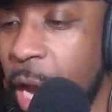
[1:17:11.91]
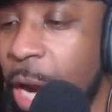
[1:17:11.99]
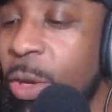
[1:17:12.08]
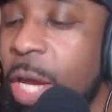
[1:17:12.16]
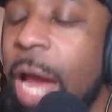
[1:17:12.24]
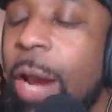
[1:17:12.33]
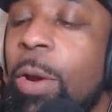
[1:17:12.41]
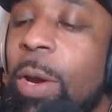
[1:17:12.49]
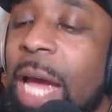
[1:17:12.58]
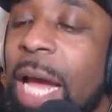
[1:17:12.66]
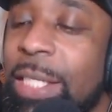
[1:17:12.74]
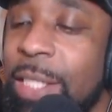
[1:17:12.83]
I know you
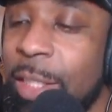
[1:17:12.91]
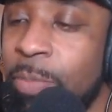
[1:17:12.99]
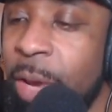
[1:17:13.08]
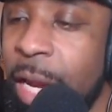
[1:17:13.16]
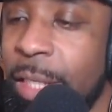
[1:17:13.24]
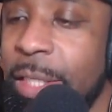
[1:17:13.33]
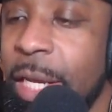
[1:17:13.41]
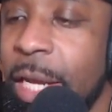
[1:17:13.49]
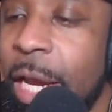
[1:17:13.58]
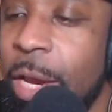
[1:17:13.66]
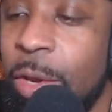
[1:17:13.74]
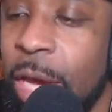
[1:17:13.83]
only got 6 minutes
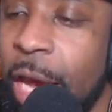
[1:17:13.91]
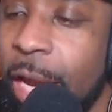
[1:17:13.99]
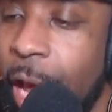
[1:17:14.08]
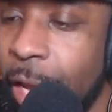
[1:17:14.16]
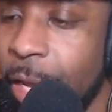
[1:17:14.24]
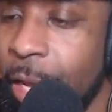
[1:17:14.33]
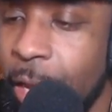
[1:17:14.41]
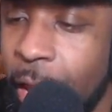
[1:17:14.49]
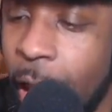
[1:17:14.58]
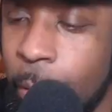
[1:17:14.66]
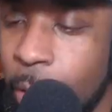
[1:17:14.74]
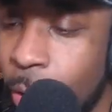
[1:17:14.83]
and you can't like
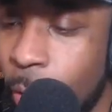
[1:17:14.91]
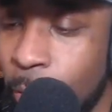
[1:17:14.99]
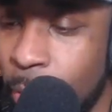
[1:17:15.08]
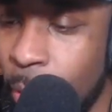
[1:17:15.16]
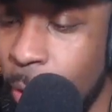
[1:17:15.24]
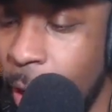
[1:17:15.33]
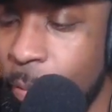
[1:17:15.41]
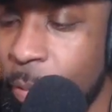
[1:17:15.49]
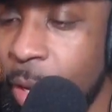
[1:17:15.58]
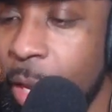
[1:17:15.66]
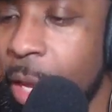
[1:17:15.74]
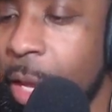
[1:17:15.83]
have a long build up,
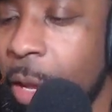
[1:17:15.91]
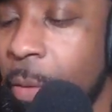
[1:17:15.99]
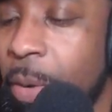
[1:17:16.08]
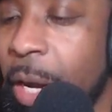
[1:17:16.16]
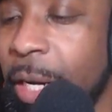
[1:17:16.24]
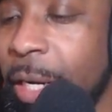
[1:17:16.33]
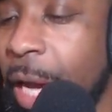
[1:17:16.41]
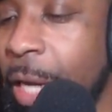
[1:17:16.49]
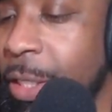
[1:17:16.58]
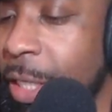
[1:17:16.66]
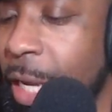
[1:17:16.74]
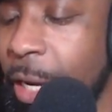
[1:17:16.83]
but I
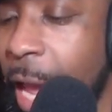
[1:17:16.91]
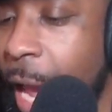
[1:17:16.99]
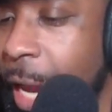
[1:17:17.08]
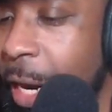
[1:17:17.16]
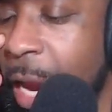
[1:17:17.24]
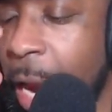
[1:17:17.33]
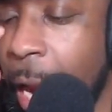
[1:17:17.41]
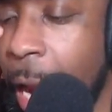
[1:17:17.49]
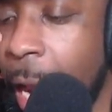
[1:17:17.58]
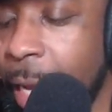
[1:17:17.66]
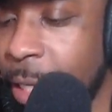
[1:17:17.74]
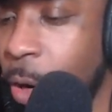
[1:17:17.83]
used to love that. And
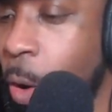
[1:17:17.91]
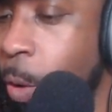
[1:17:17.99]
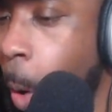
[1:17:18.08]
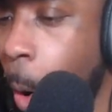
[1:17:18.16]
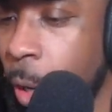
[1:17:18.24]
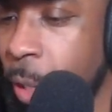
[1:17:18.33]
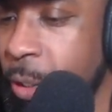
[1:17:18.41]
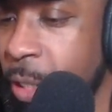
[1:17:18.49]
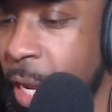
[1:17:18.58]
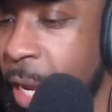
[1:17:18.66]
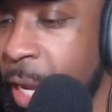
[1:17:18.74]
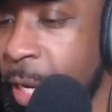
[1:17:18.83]
I hate the whole artist
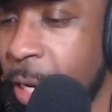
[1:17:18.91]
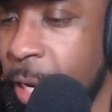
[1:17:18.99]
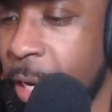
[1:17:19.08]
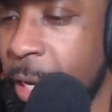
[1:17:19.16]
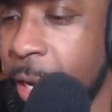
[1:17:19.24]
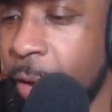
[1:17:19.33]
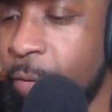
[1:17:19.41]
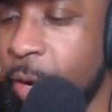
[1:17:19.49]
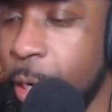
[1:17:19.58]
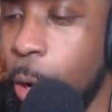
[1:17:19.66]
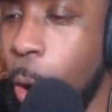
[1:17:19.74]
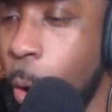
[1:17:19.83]
thing and the
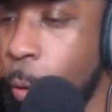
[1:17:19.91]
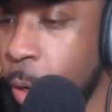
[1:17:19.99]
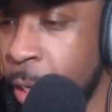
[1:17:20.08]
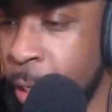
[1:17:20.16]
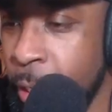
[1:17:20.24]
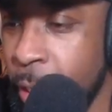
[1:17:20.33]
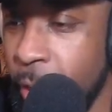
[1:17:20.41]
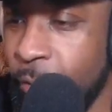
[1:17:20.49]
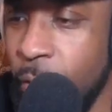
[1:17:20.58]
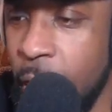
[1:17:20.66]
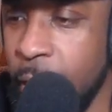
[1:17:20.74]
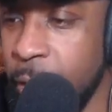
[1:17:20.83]
fucking Hogan
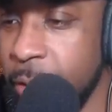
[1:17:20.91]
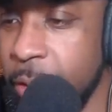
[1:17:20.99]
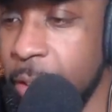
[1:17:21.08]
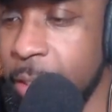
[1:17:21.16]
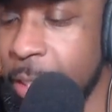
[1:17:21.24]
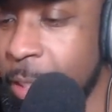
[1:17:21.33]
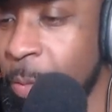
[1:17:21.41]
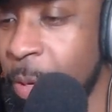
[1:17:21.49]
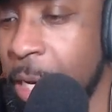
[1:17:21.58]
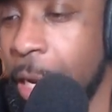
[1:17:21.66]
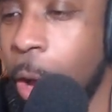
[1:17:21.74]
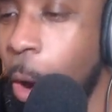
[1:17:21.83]
font because to me
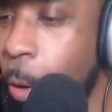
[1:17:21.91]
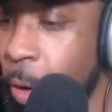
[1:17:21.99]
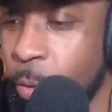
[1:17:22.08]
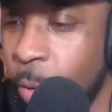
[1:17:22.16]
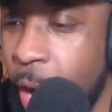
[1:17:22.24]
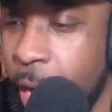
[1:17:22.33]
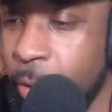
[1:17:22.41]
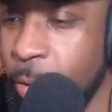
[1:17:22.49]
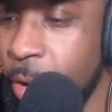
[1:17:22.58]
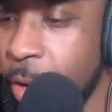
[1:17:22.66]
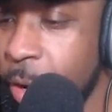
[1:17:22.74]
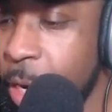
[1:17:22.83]
it's like Hogan red
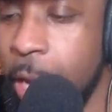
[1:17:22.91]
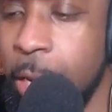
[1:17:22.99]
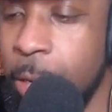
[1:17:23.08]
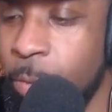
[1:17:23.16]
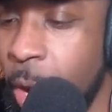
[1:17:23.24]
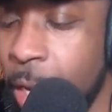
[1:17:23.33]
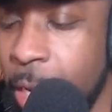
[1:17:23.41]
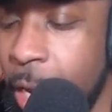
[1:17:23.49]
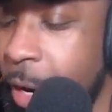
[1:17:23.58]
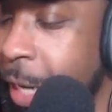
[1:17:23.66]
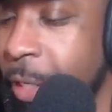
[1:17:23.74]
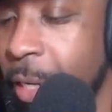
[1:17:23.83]
and
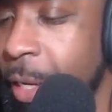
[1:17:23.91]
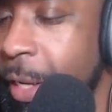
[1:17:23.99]
yellow.